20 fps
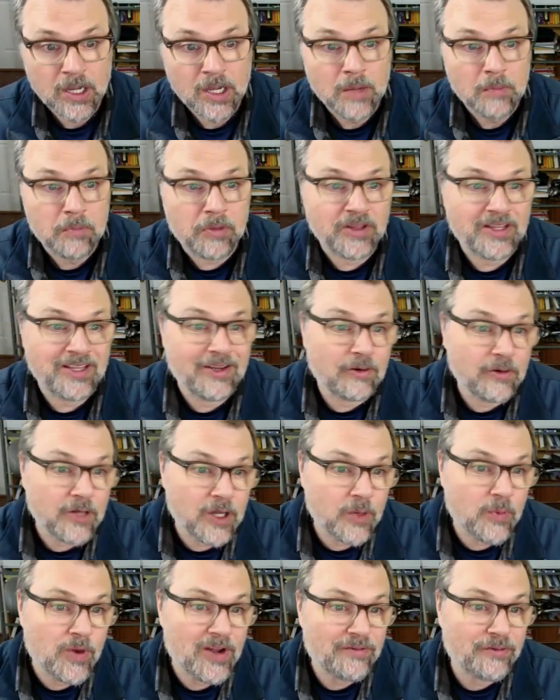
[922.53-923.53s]
But the only
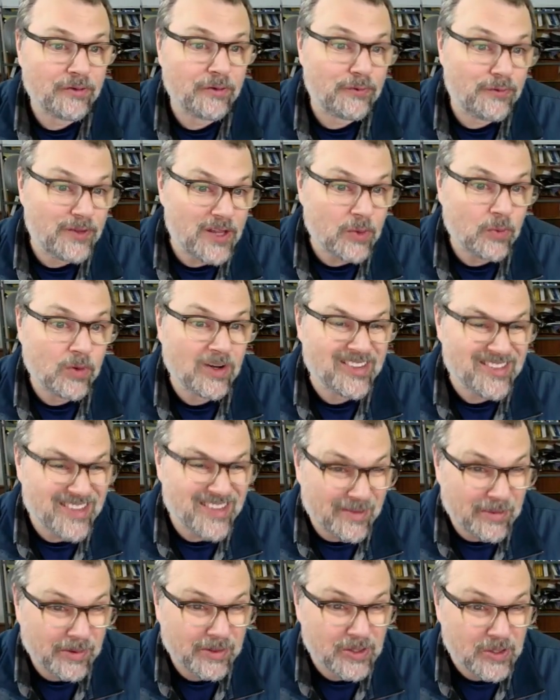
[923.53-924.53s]
way for
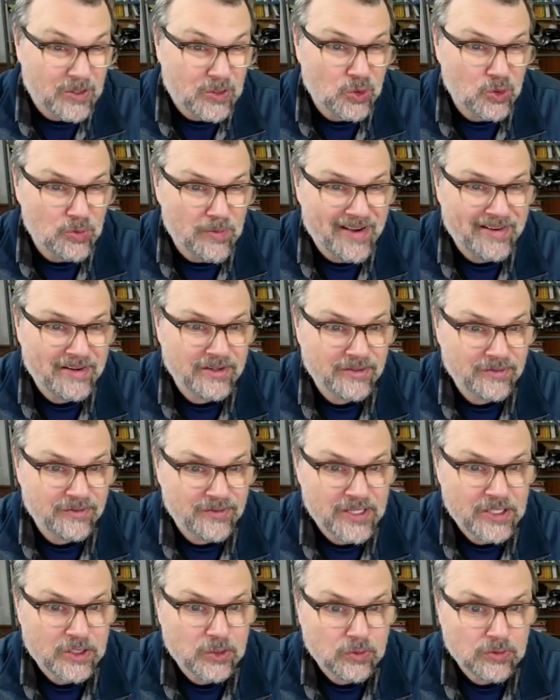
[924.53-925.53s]
V1W2 minus
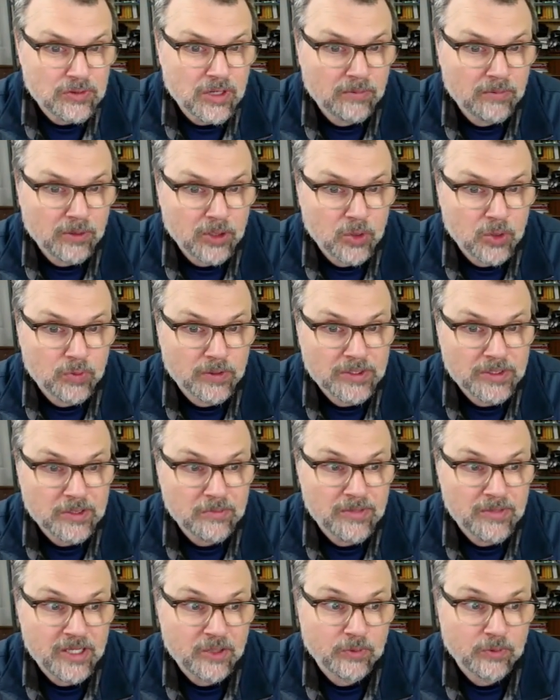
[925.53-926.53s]
V2W1 to
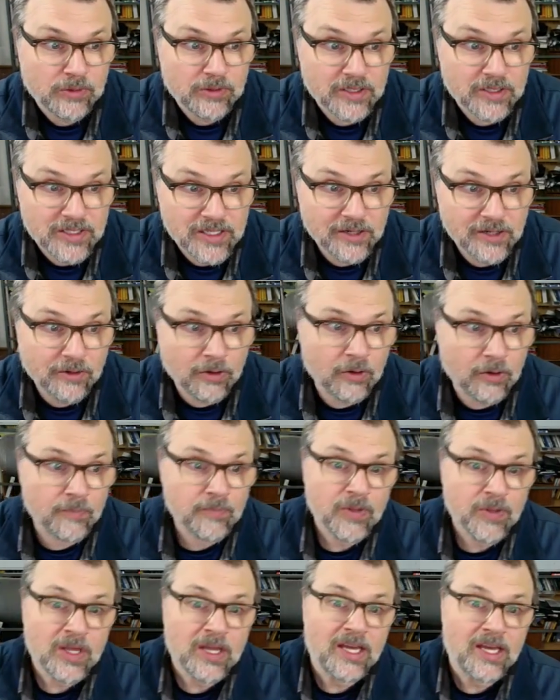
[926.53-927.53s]
be equal to 0
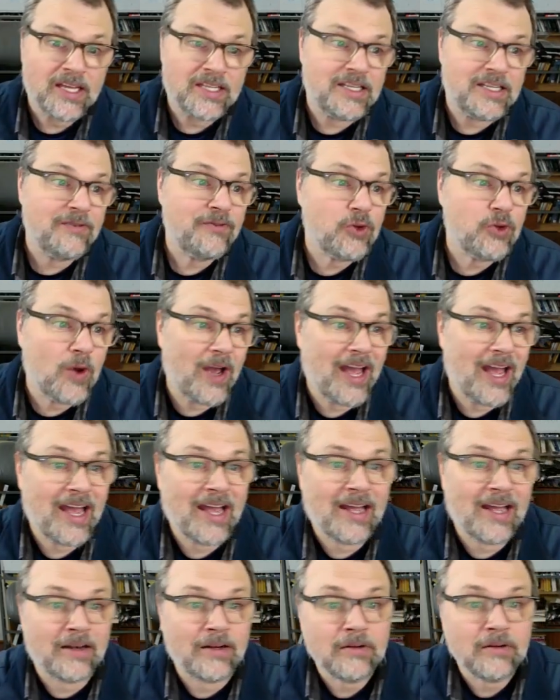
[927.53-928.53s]
is if you
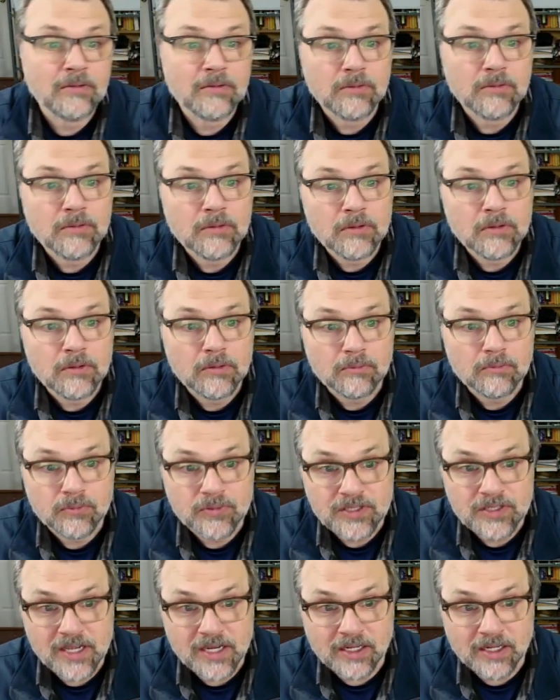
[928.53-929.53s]
had,
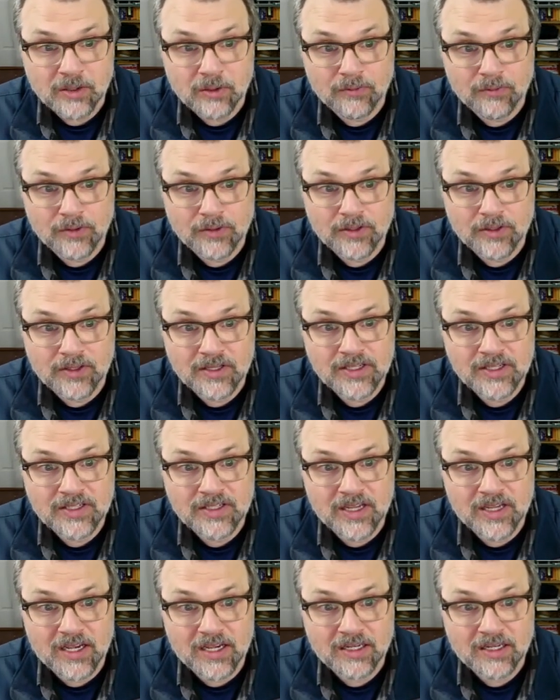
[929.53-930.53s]
send it over to this
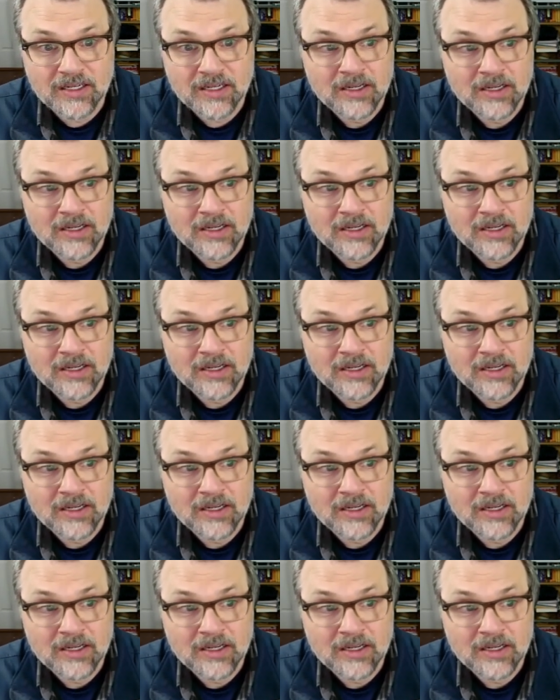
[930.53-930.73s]
side,